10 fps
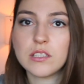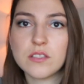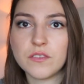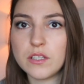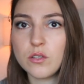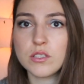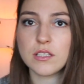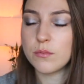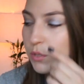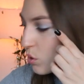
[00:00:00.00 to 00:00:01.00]
this video is
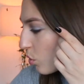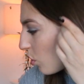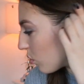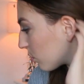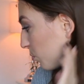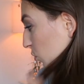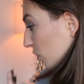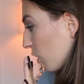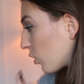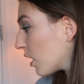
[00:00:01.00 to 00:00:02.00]
gonna be too long.
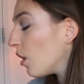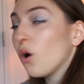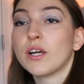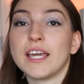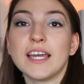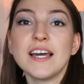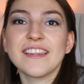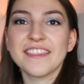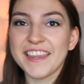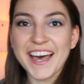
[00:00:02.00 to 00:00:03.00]
Moving on. Okay,
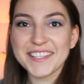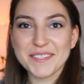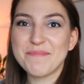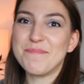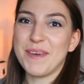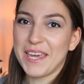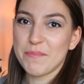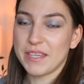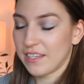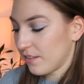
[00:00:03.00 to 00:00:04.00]
last
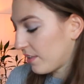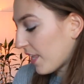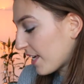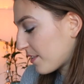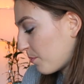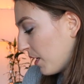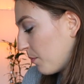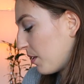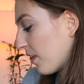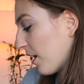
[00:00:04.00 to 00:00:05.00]
baby
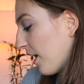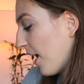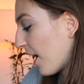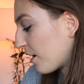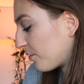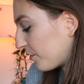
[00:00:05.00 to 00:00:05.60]
that I have,